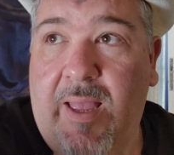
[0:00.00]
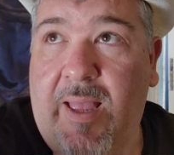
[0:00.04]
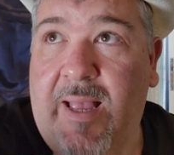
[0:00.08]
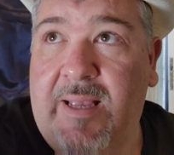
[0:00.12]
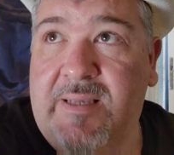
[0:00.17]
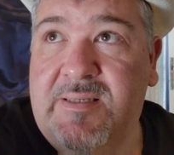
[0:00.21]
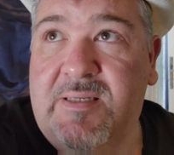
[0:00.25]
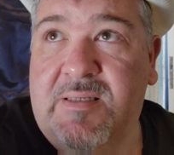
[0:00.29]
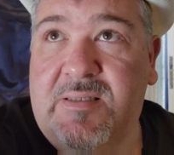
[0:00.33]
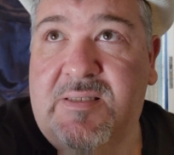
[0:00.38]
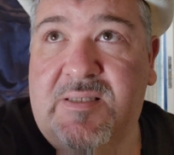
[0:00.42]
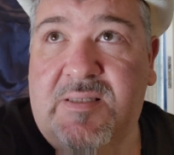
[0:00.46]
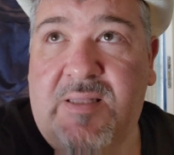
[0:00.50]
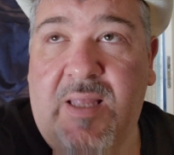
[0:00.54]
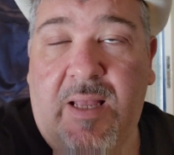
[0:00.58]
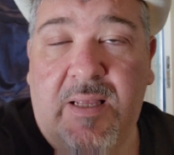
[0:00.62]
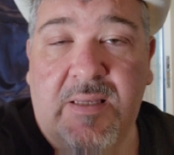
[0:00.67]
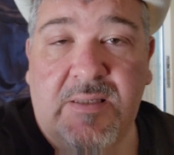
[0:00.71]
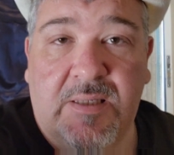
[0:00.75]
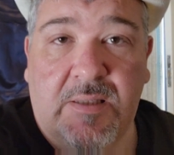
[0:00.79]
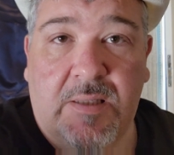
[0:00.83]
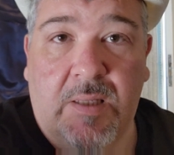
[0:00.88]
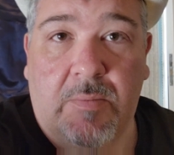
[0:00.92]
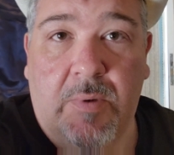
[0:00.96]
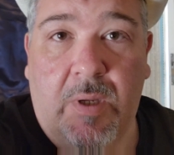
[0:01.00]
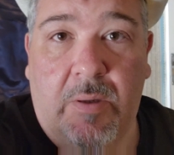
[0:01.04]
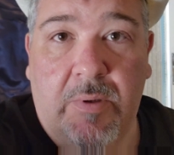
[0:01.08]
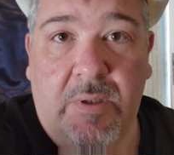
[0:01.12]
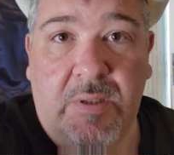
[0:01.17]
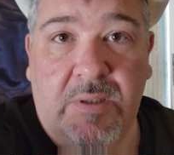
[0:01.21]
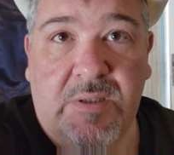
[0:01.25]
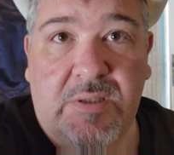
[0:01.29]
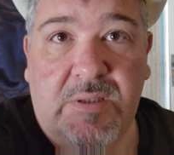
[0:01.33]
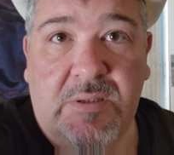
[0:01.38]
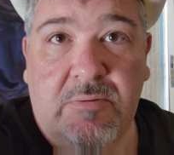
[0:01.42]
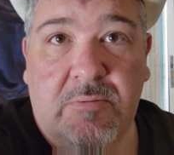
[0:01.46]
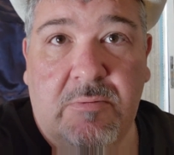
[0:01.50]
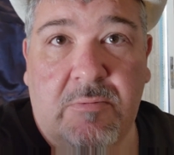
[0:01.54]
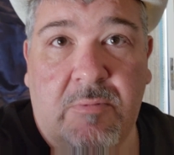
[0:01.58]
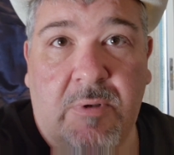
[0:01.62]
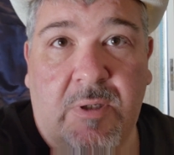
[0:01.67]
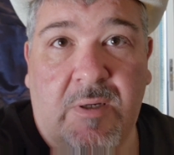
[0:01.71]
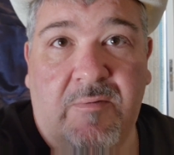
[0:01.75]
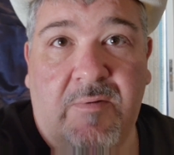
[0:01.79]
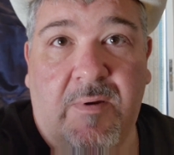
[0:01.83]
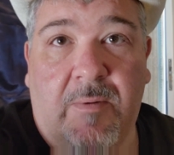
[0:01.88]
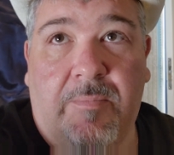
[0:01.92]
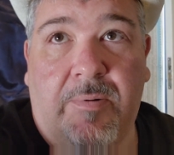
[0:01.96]
as it stands at the moment,
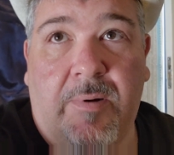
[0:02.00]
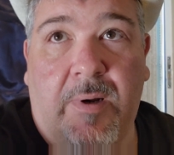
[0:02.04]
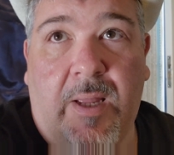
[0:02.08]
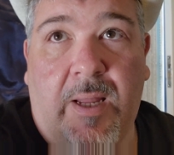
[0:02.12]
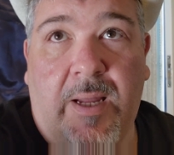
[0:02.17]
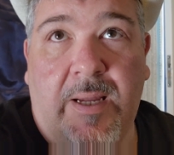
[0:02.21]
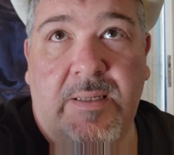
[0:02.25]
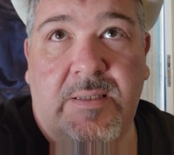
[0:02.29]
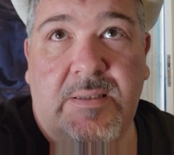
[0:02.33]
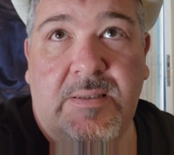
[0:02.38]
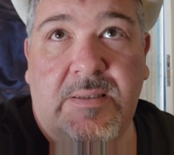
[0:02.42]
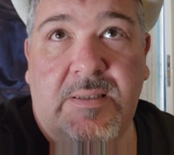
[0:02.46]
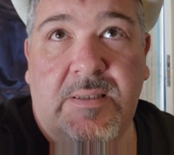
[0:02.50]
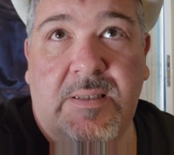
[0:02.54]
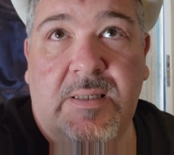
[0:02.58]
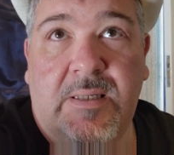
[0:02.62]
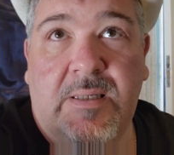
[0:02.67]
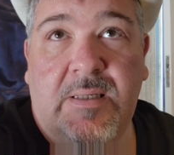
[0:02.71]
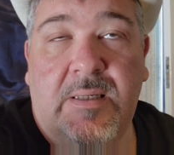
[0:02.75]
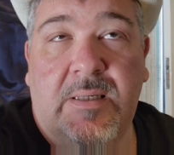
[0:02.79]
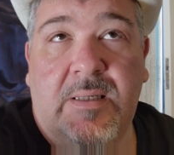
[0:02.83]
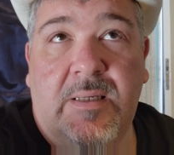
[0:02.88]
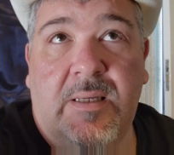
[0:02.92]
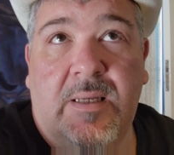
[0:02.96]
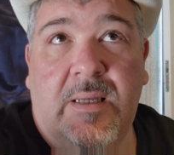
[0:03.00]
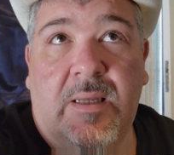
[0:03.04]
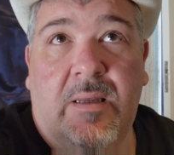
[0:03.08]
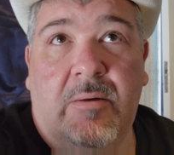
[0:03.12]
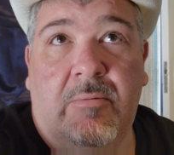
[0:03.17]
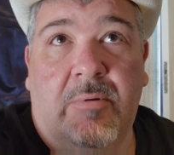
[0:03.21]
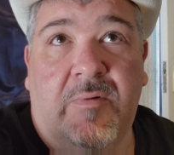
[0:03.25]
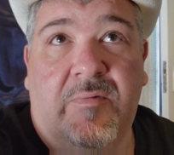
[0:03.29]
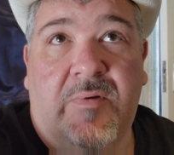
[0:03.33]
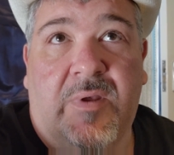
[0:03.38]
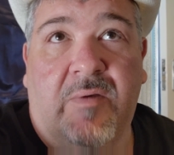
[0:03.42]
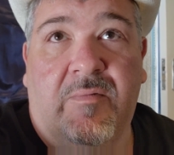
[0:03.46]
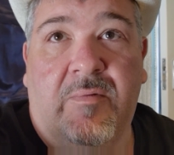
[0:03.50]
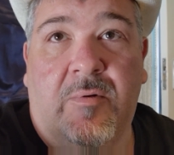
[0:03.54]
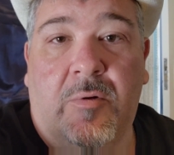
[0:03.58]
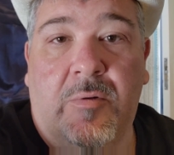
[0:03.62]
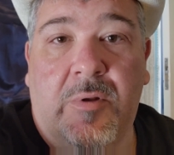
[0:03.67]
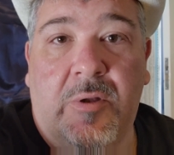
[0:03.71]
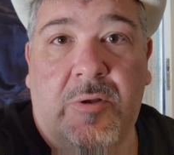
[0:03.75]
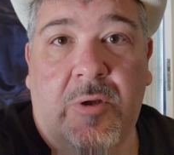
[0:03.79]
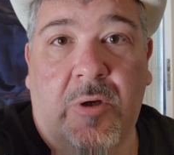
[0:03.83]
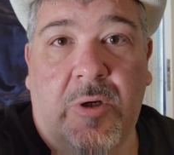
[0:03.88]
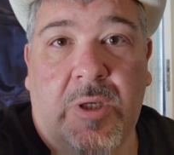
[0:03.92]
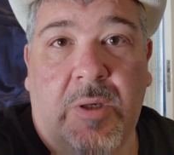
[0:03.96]
we've applied, we've given all
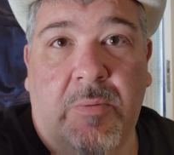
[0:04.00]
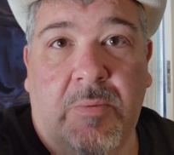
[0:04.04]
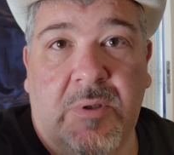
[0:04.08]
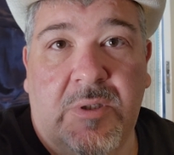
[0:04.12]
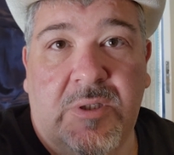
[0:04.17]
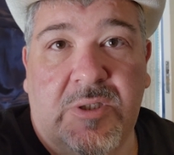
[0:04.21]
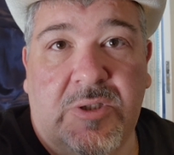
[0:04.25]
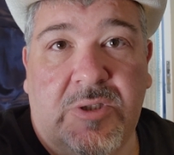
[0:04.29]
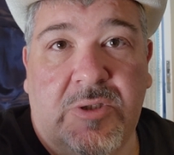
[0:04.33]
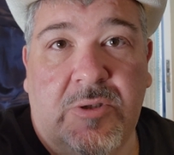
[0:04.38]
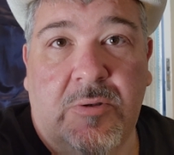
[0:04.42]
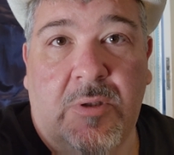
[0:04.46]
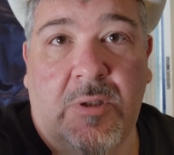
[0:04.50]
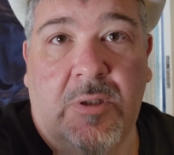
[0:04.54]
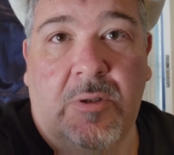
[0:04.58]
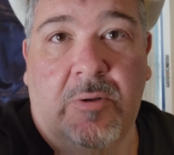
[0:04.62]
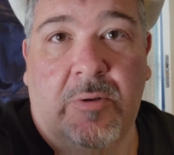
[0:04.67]
the documents to the